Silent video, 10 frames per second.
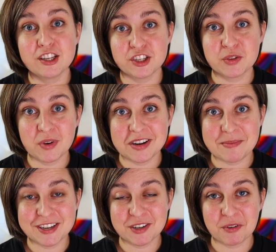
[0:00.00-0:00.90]
Just wanted to
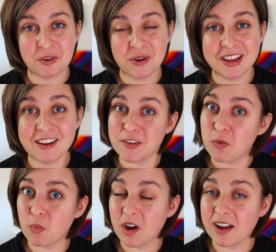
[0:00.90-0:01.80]
mention real quick, if you
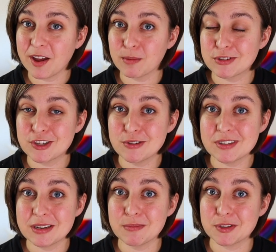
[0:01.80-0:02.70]
want help
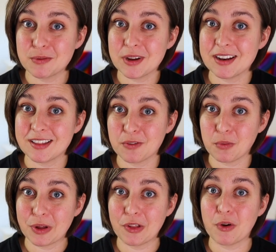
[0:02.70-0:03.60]
choosing between the
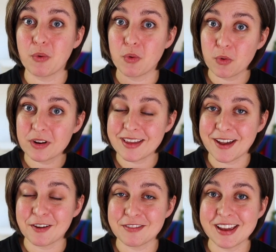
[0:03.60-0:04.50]
Willow or the
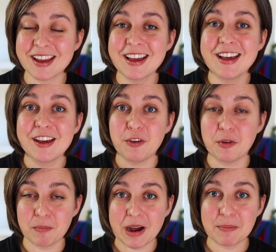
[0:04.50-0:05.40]
Elvie, you
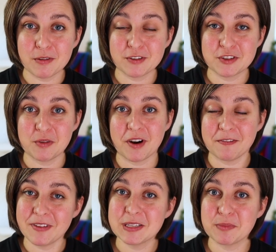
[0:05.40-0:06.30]
can pop over to our
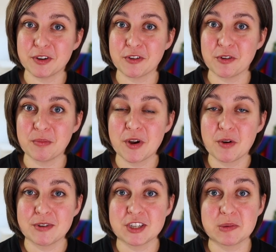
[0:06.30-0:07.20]
Facebook group,
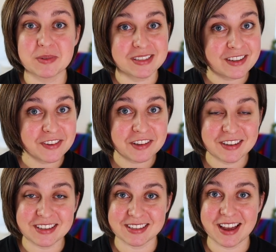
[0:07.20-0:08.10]
which is
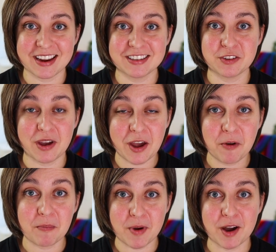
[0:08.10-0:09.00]
specifically designed to
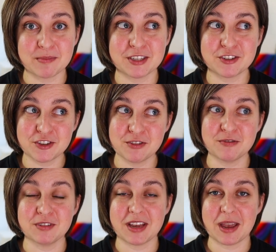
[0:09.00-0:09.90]
help moms choose